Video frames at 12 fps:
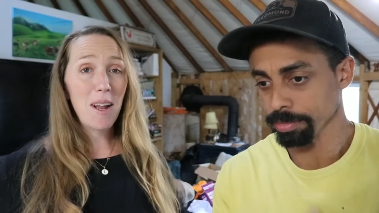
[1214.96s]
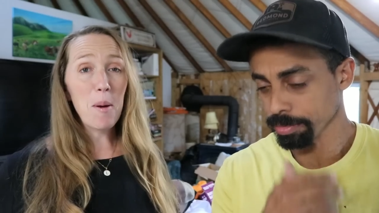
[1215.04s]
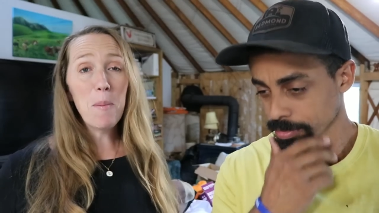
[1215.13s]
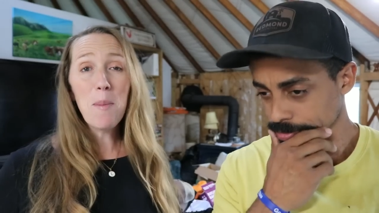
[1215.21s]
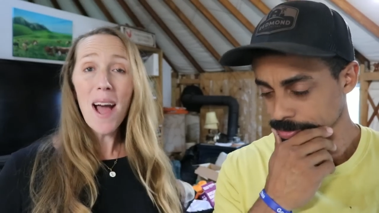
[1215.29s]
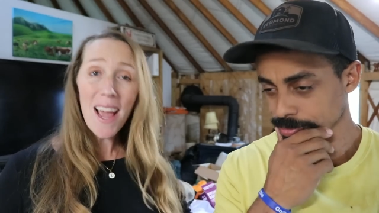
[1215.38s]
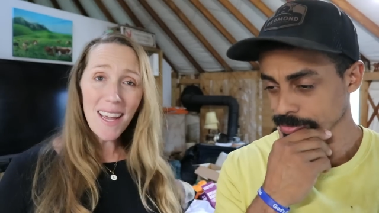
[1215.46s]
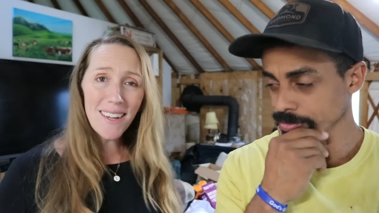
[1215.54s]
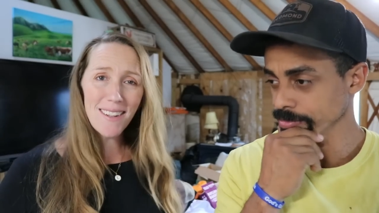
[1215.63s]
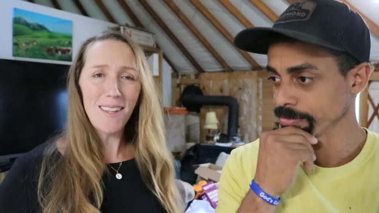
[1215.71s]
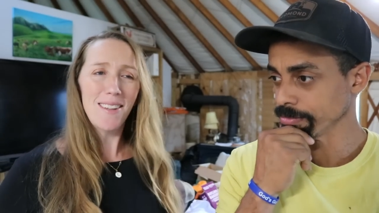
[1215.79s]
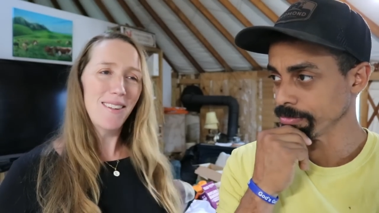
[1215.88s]
Speaker 1: Now
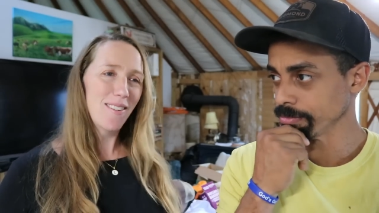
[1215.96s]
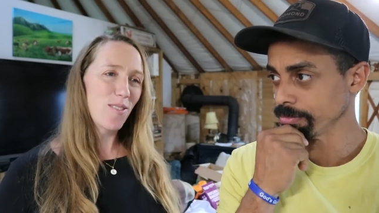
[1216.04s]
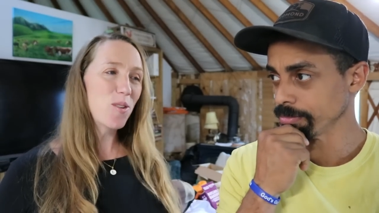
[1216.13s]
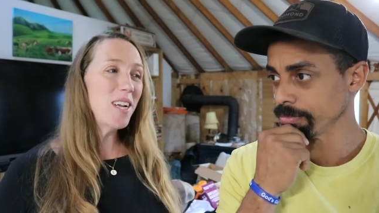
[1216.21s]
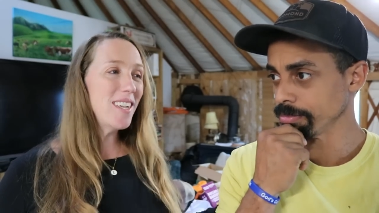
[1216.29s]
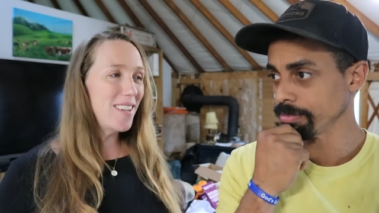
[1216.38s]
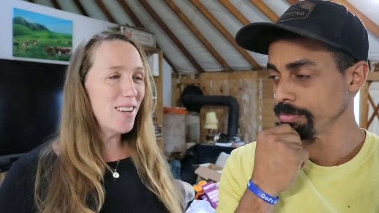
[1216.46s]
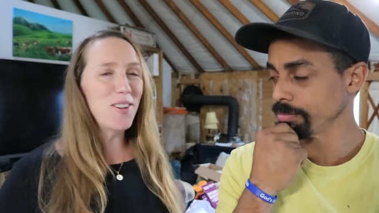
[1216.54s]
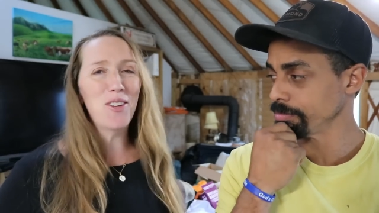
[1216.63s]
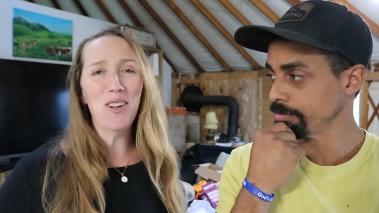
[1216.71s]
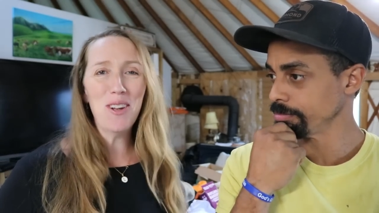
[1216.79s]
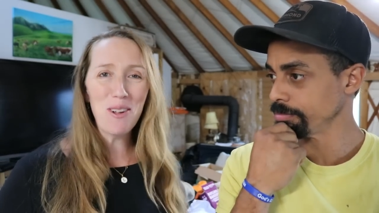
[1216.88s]
Mike's
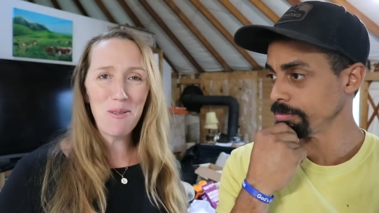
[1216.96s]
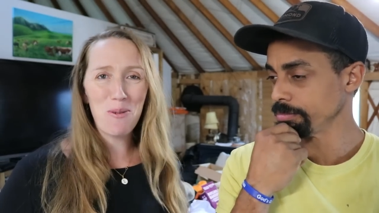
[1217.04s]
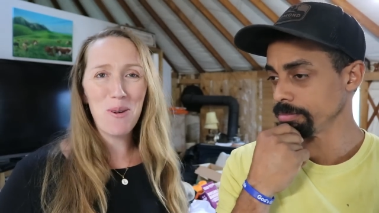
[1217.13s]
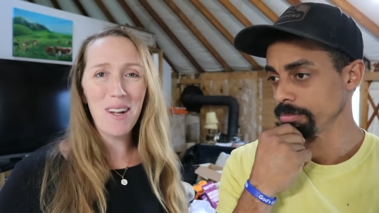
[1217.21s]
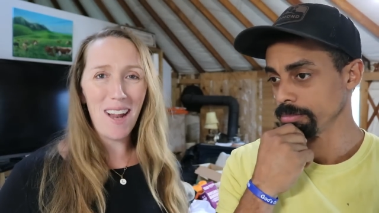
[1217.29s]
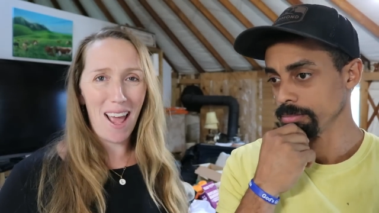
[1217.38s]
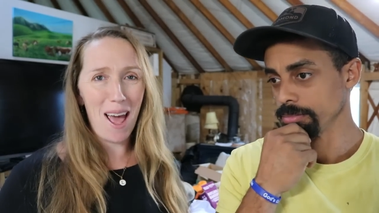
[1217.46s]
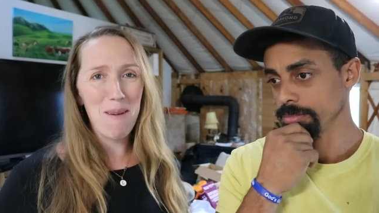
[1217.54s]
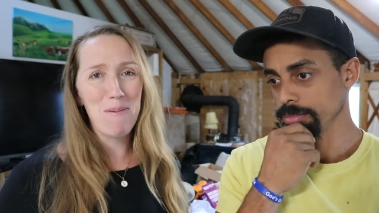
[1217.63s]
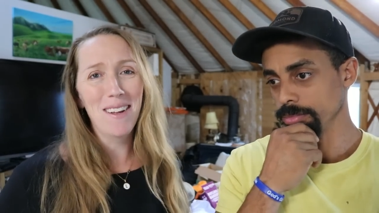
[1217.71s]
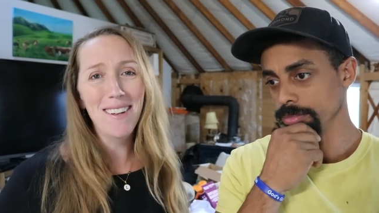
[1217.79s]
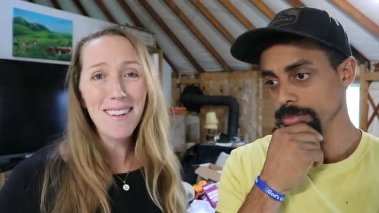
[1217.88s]
rendition of what
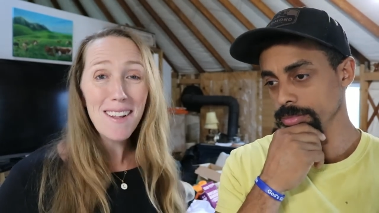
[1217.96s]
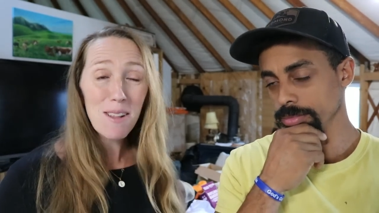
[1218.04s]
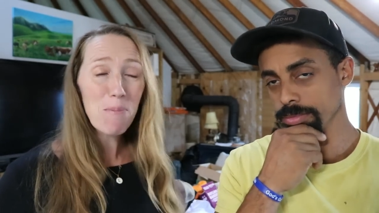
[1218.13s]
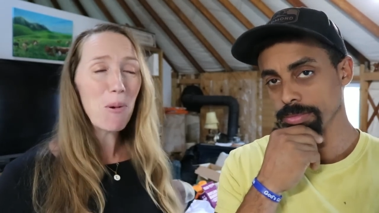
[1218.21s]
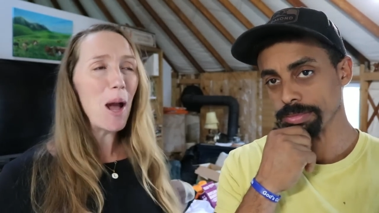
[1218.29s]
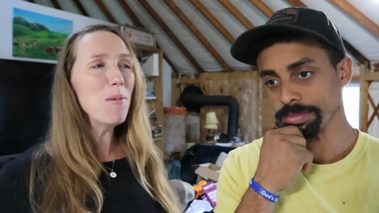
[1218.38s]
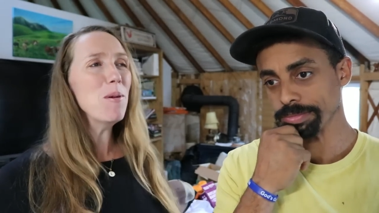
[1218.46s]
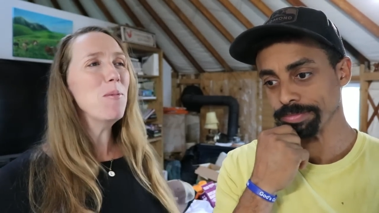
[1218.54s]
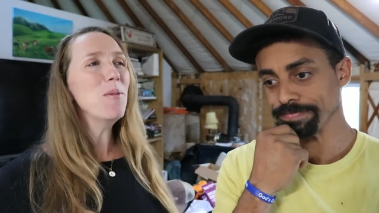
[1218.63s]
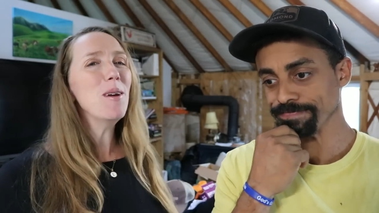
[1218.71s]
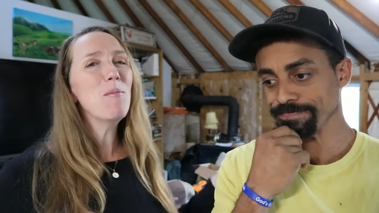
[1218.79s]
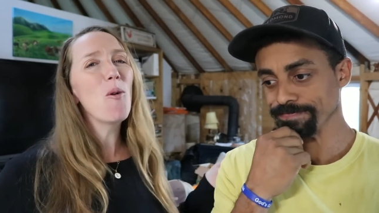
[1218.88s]
happened is
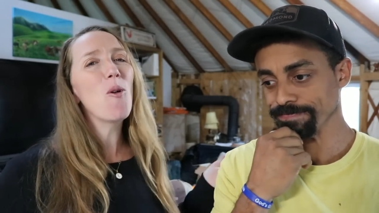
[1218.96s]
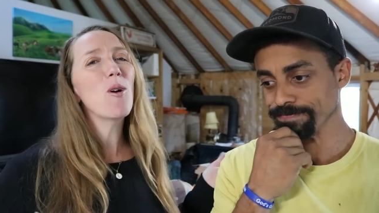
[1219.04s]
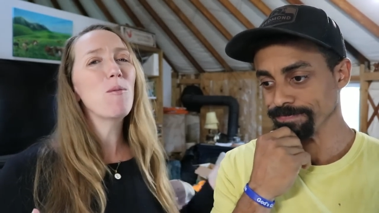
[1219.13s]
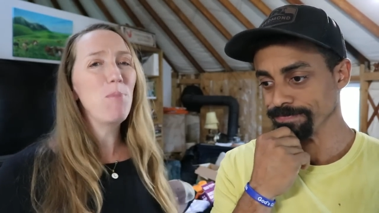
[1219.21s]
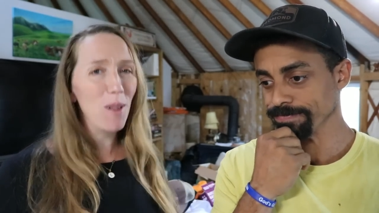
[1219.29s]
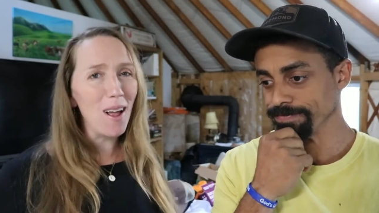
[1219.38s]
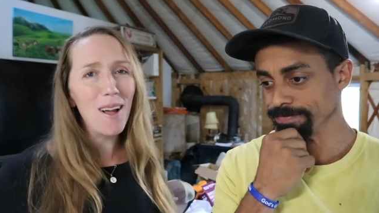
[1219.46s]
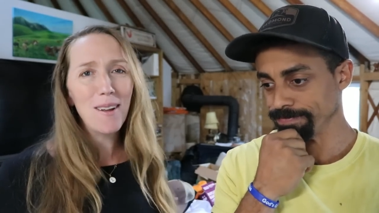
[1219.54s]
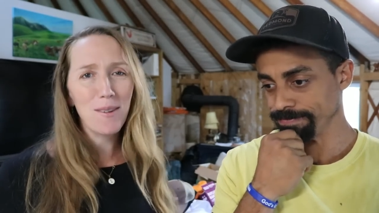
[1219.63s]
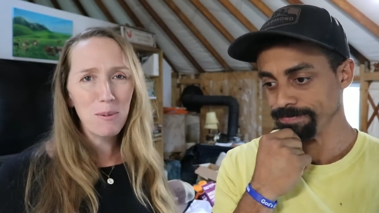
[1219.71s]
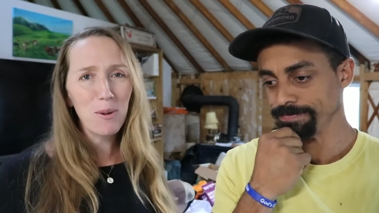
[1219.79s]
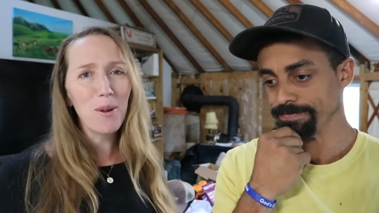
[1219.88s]
probably more
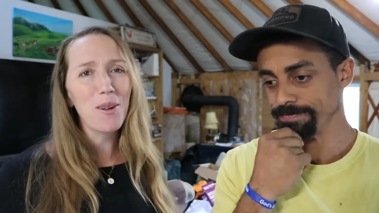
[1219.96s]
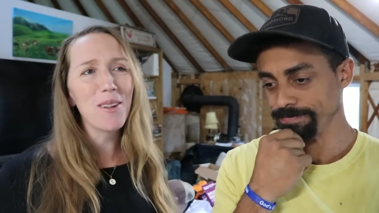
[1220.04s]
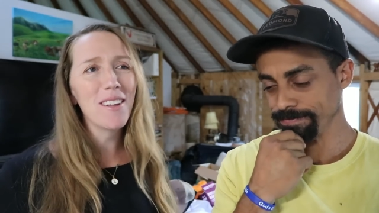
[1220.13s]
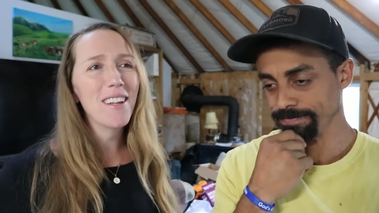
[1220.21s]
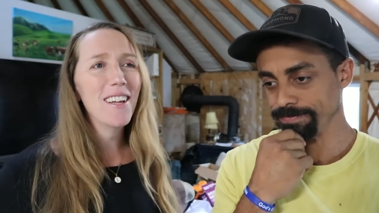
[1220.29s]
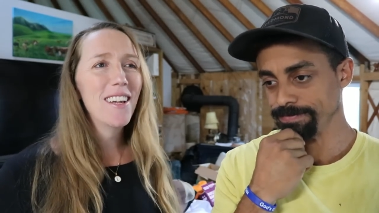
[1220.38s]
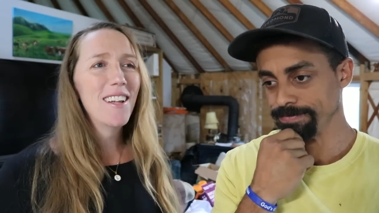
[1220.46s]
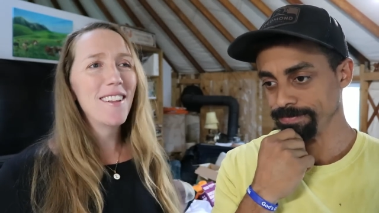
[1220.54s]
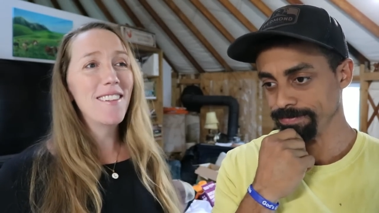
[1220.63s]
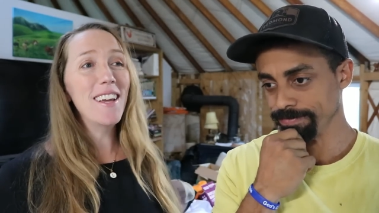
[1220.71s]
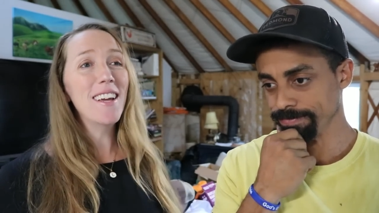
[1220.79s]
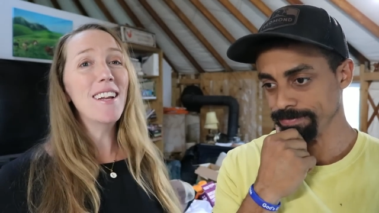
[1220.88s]
plausible
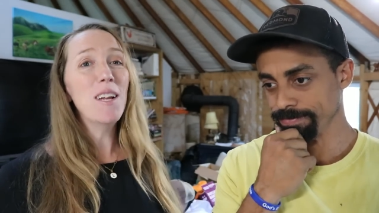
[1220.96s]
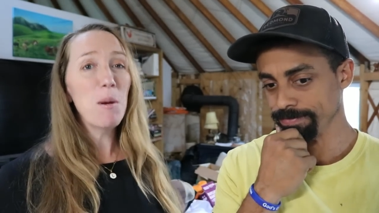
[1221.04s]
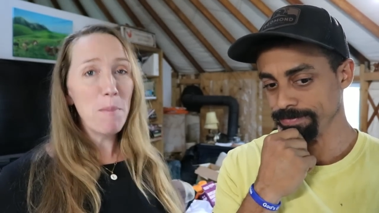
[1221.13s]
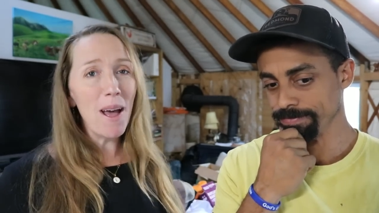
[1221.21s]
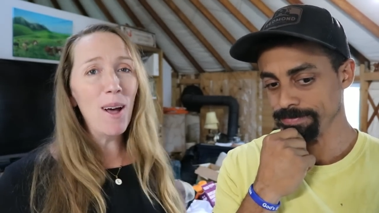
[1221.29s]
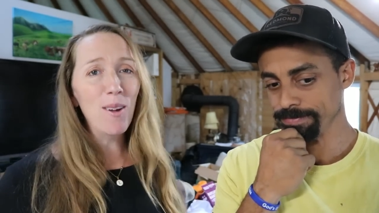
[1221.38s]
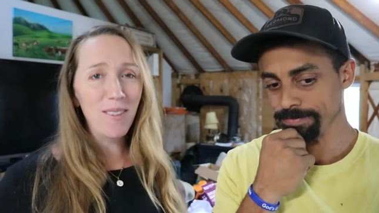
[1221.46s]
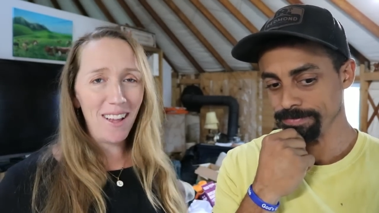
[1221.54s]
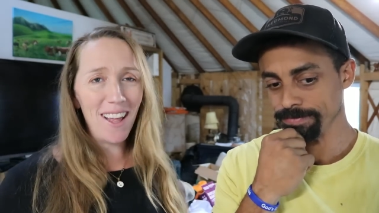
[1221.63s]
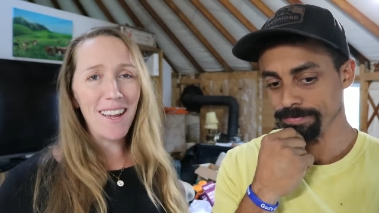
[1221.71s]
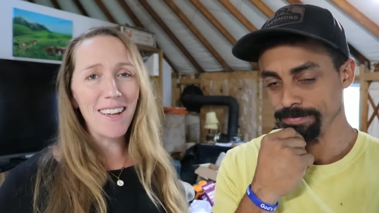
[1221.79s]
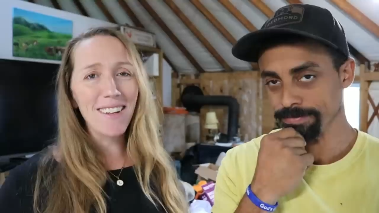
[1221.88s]
than a mountain
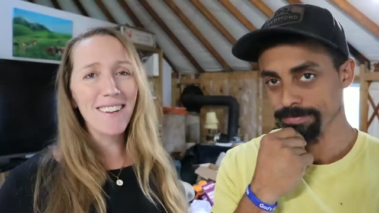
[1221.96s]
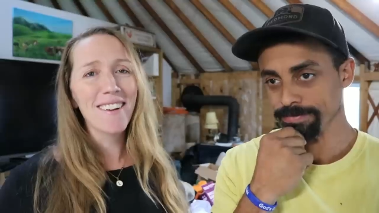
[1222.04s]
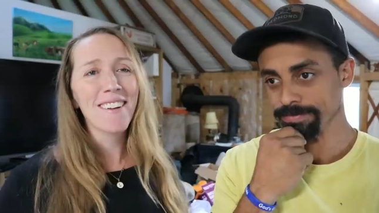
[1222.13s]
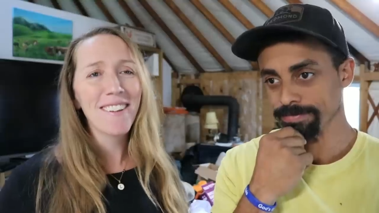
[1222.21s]
lion.